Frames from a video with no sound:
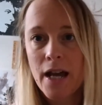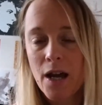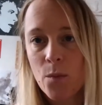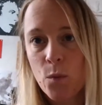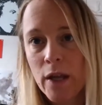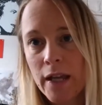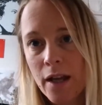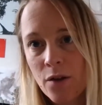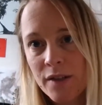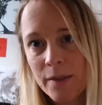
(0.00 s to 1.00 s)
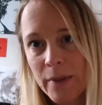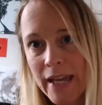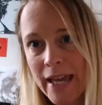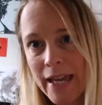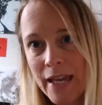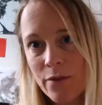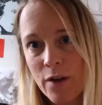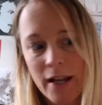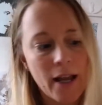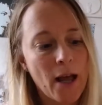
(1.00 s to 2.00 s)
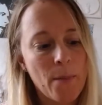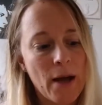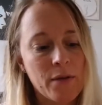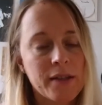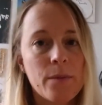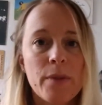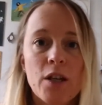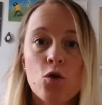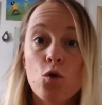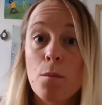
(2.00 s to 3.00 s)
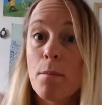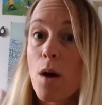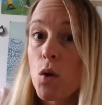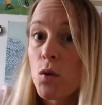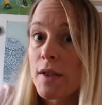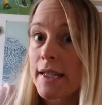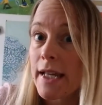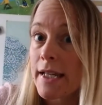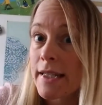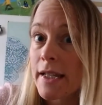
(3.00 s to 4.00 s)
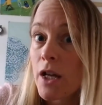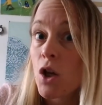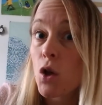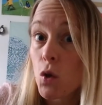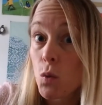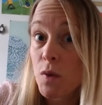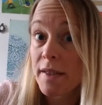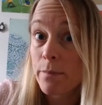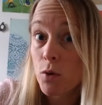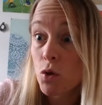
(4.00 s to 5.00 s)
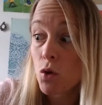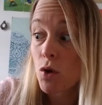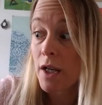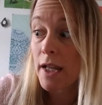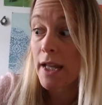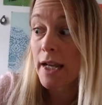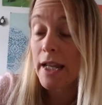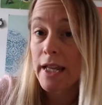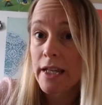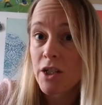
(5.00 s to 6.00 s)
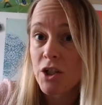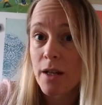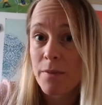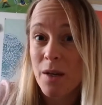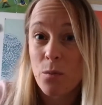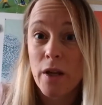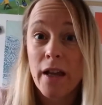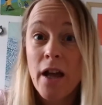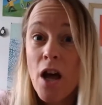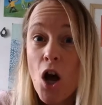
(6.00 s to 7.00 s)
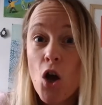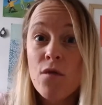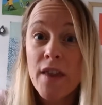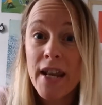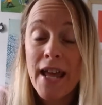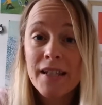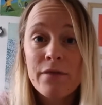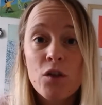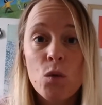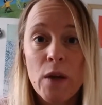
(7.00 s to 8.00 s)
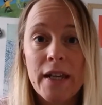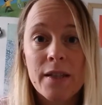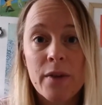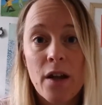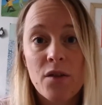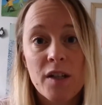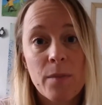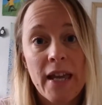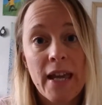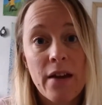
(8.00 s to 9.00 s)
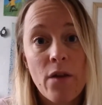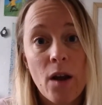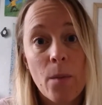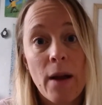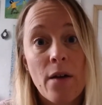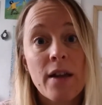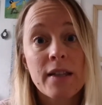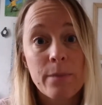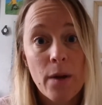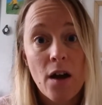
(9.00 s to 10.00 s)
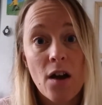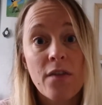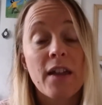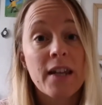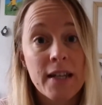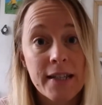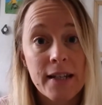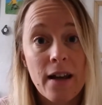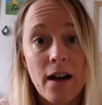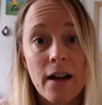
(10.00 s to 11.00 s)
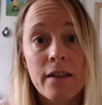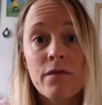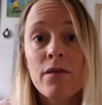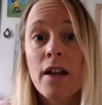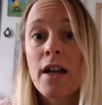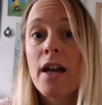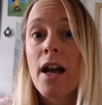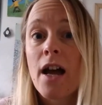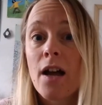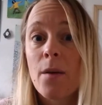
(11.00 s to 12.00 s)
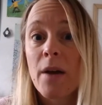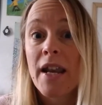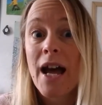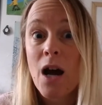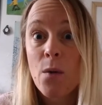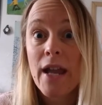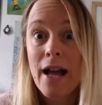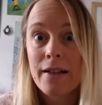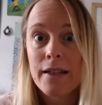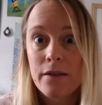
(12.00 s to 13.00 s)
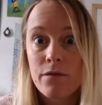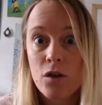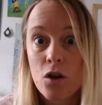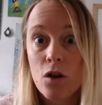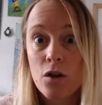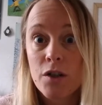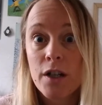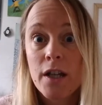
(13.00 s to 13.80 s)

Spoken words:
And we're going to be hearing about somebody called Moses, who was born in Egypt. And we're over the next few weeks, we're going to be hearing about his birth and his life and how he acted for God.